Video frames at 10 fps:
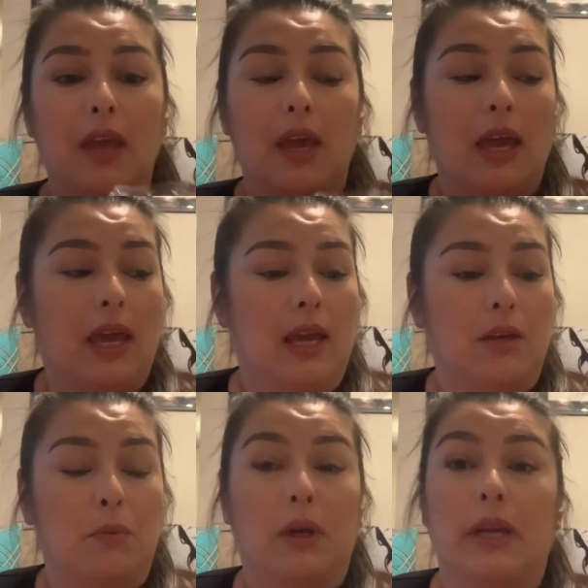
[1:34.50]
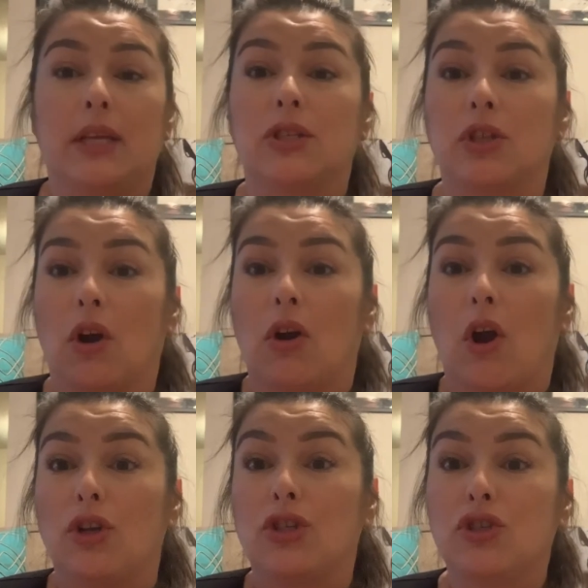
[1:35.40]
And we're going to start
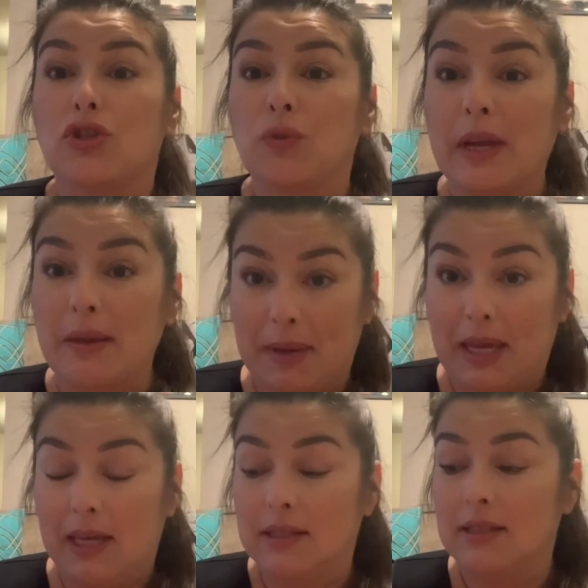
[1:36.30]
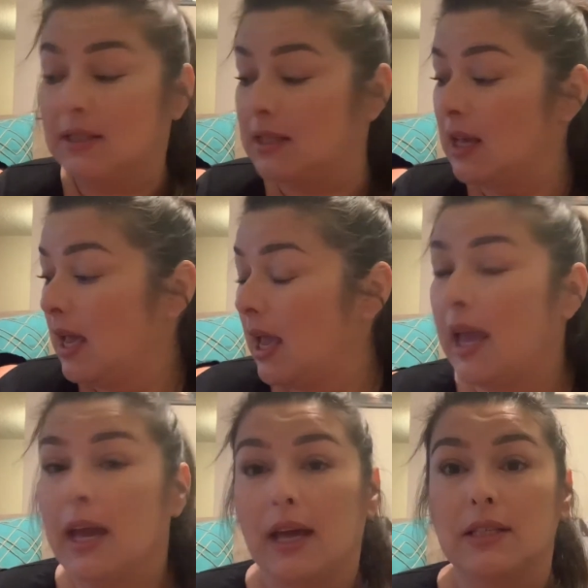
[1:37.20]
our string beans
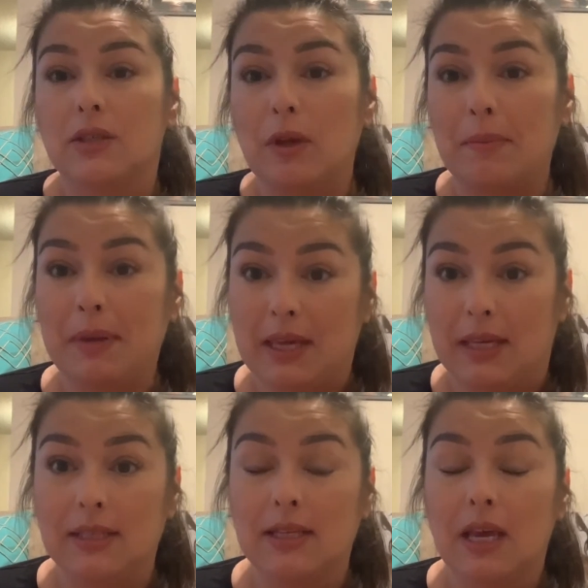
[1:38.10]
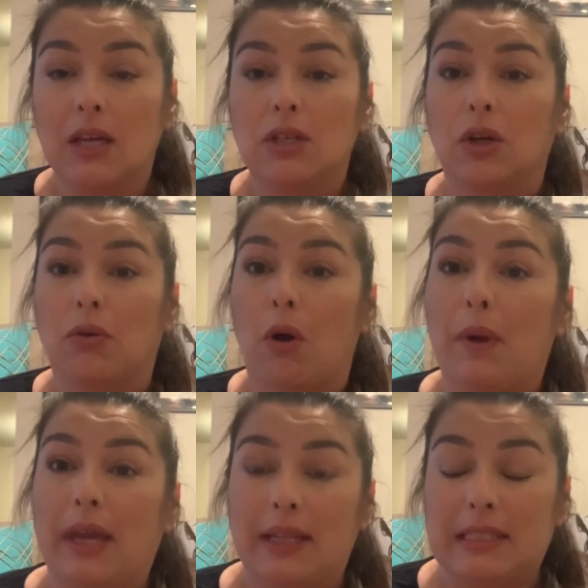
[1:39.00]
and sweet peas to grow
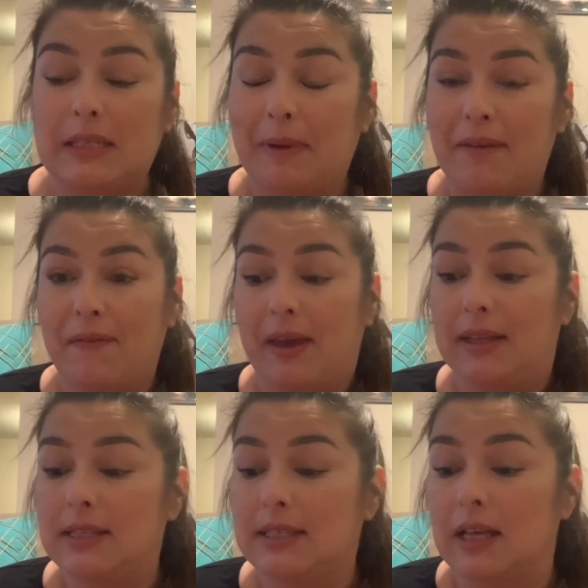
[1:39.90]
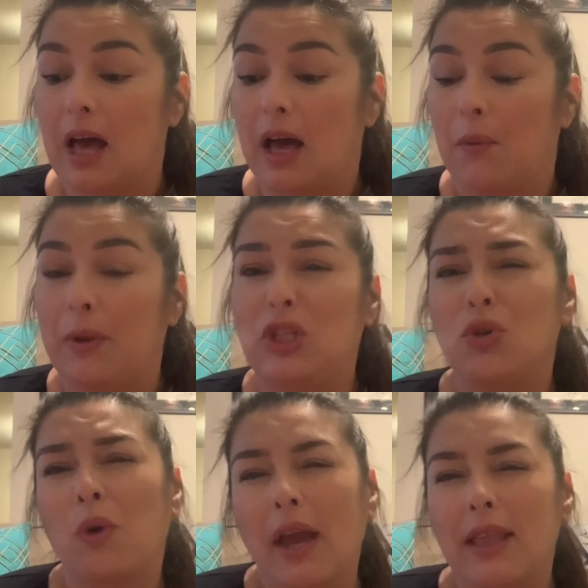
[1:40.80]
against my fence. We
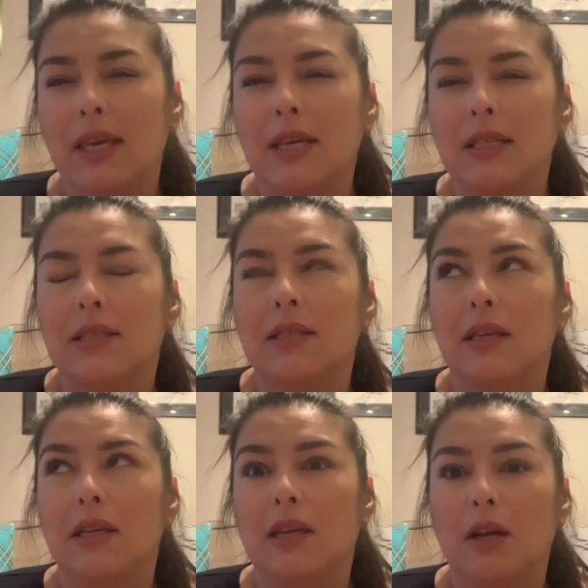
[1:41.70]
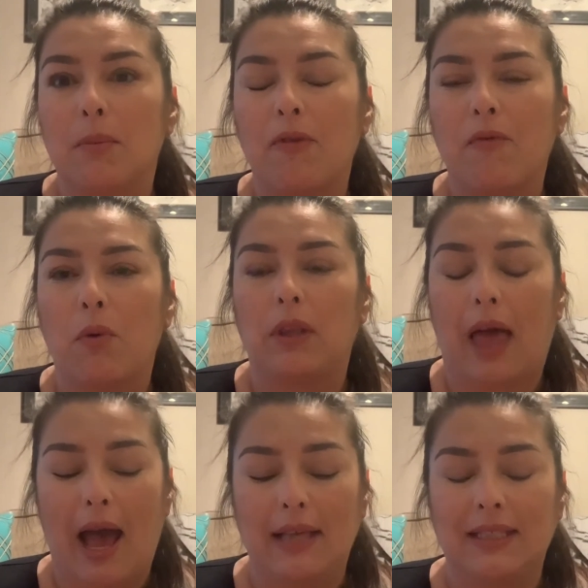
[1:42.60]
tried this year before
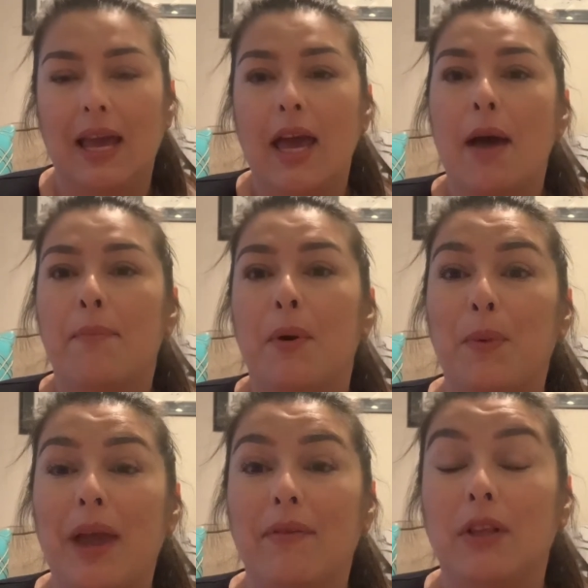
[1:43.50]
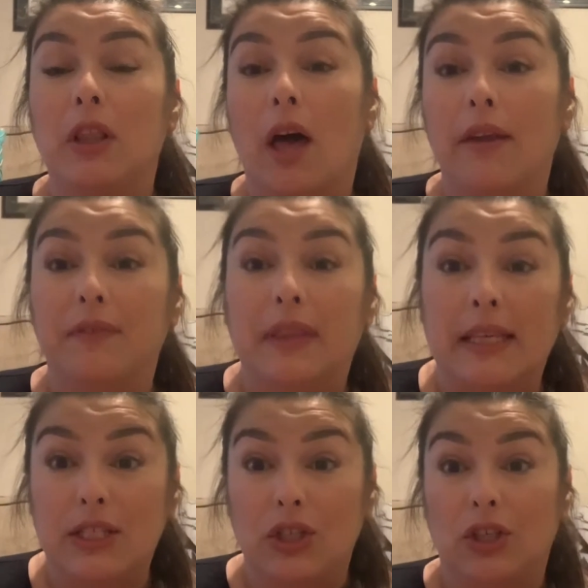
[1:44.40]
last, but we have a lot of
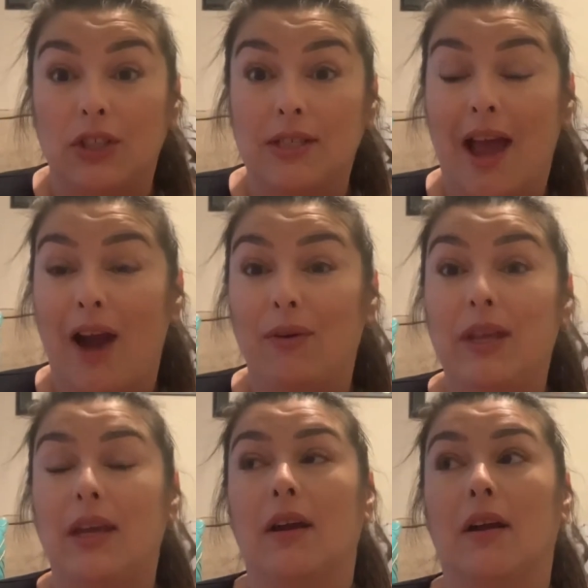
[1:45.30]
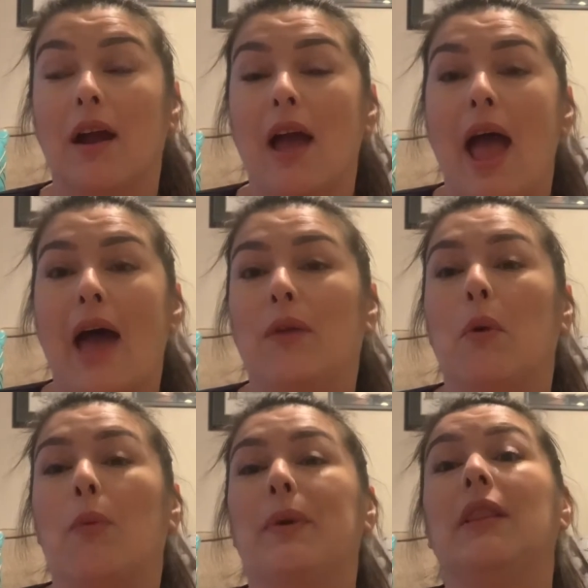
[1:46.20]
lizards out here. And
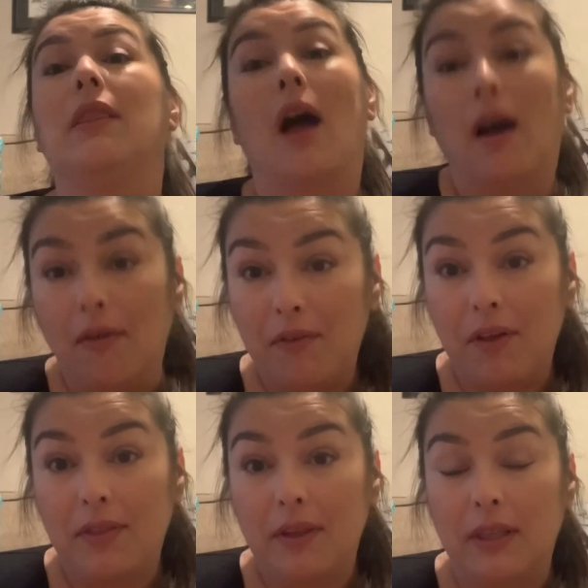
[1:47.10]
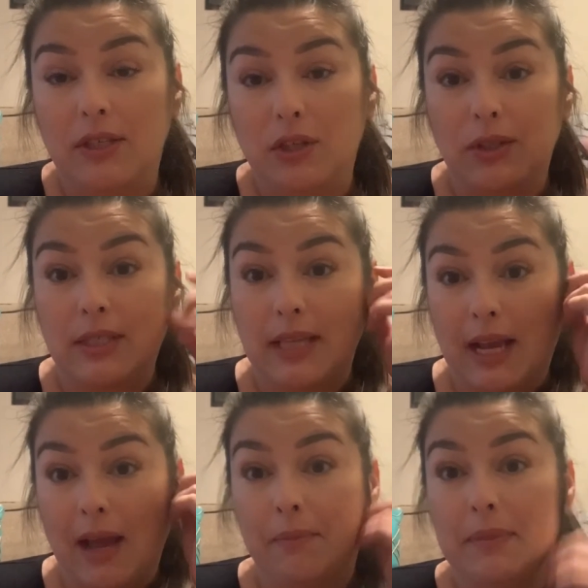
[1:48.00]
while we love the lizards that
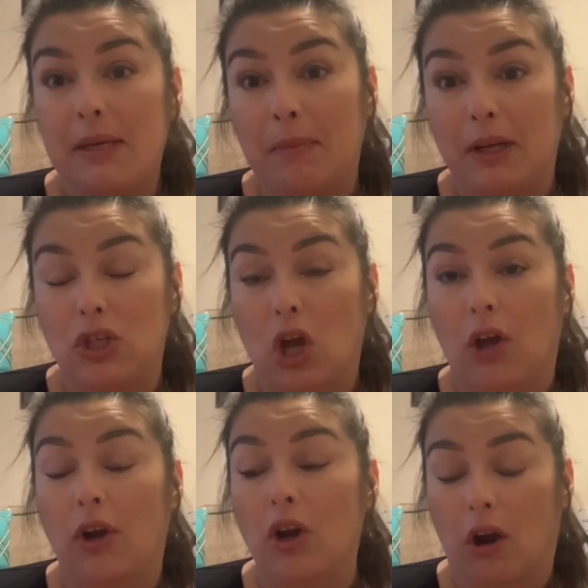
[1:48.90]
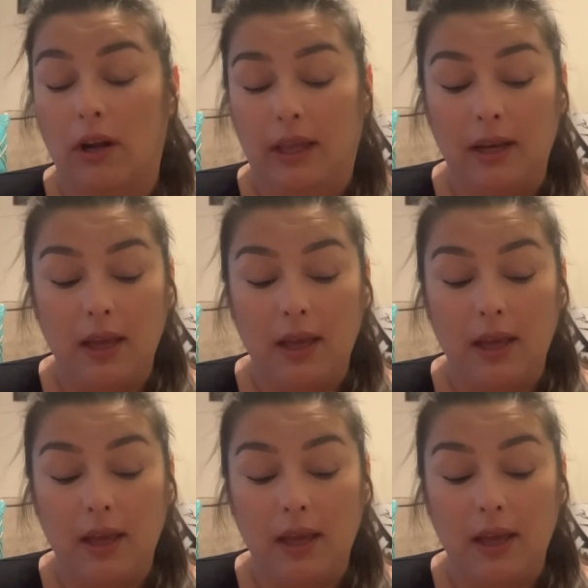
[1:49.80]
come to munch on our garden,